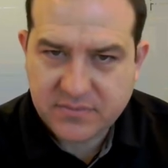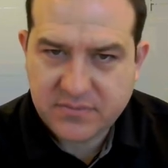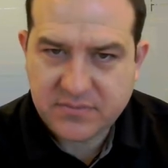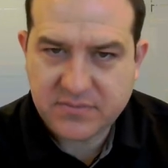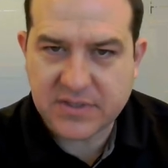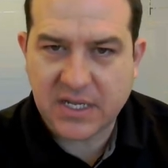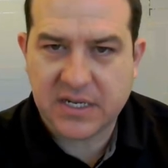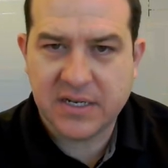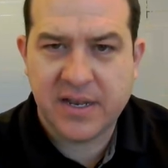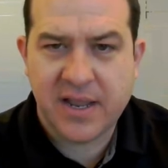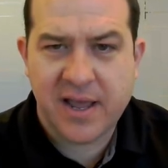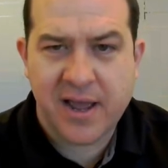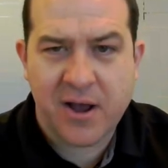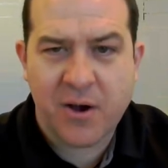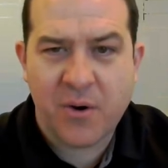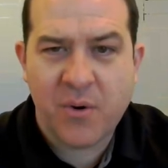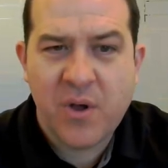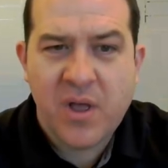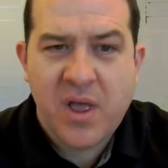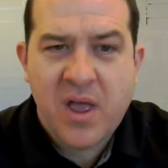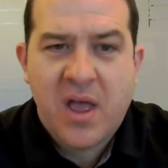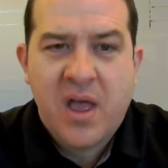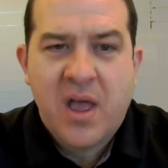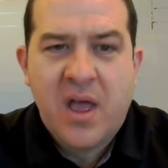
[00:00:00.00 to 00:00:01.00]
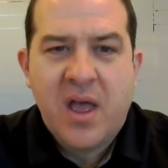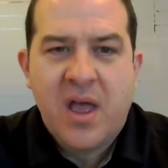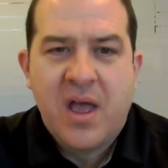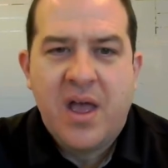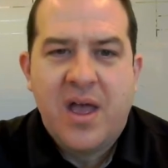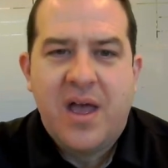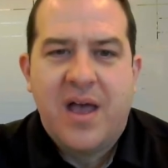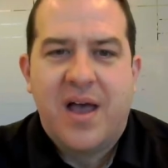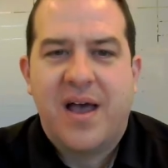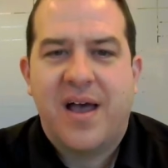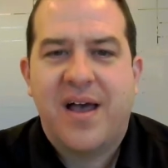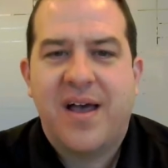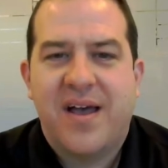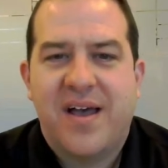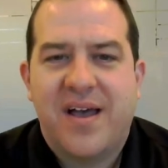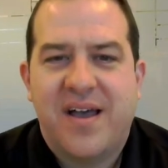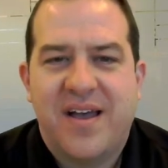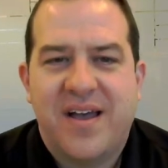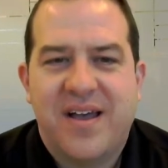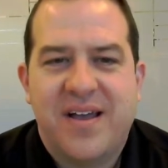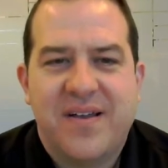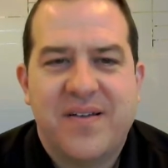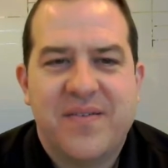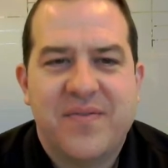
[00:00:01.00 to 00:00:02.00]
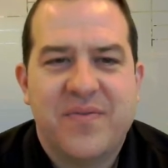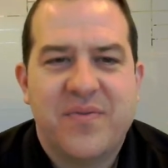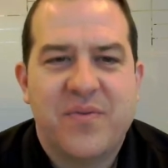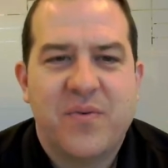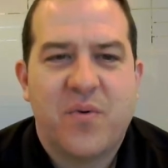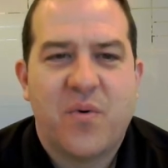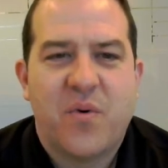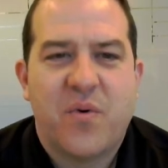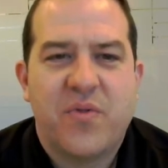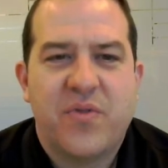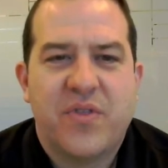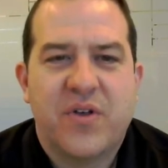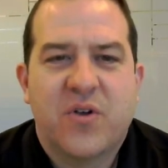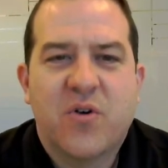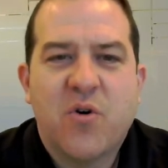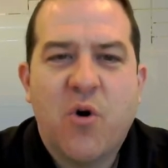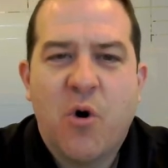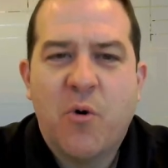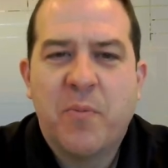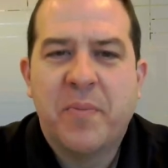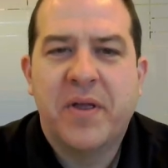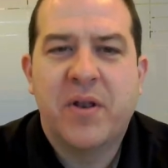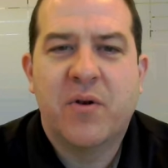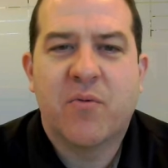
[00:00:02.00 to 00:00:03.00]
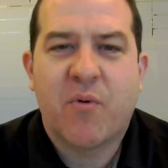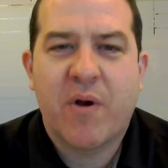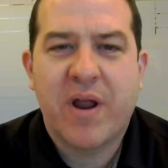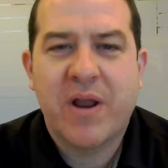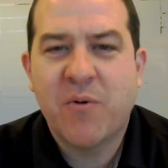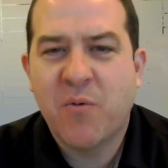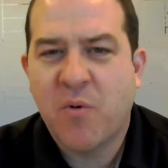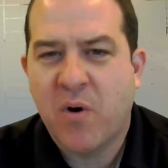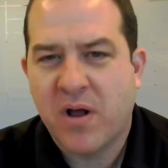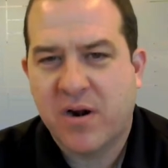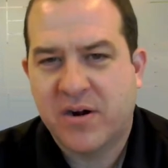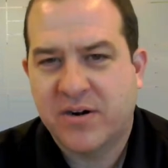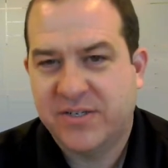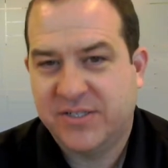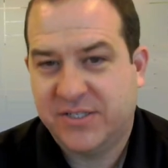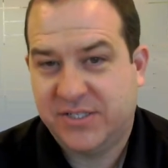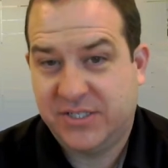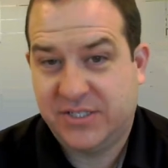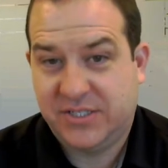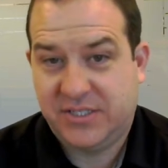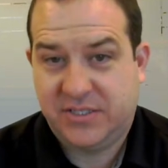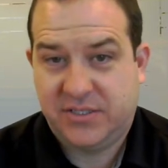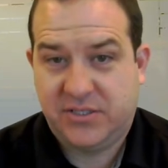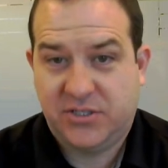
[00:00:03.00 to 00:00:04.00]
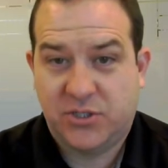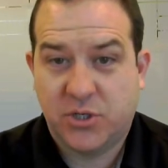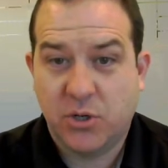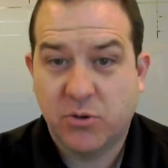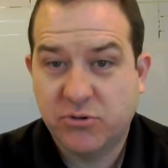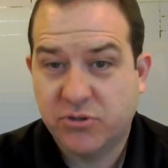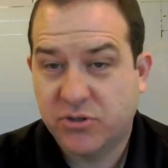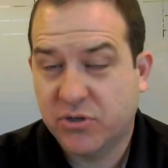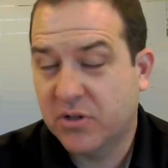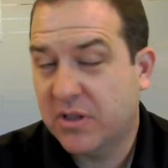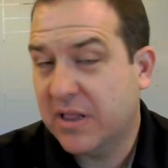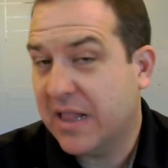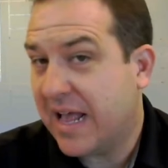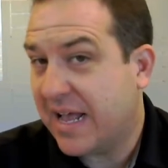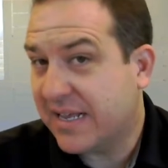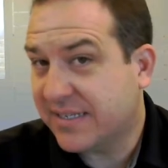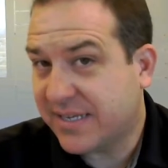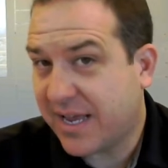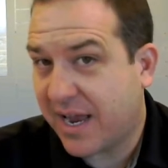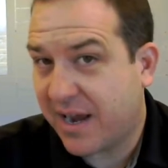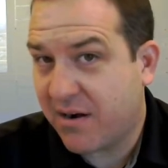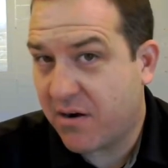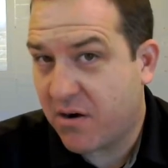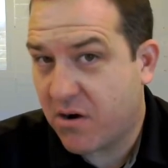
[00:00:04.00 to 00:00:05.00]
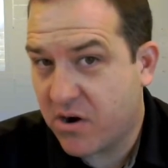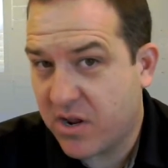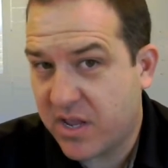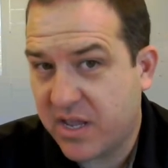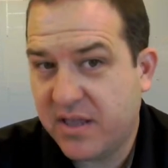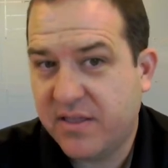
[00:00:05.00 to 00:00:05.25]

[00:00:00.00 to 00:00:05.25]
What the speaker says: Now, the Coleman Rainwater social class hierarchy,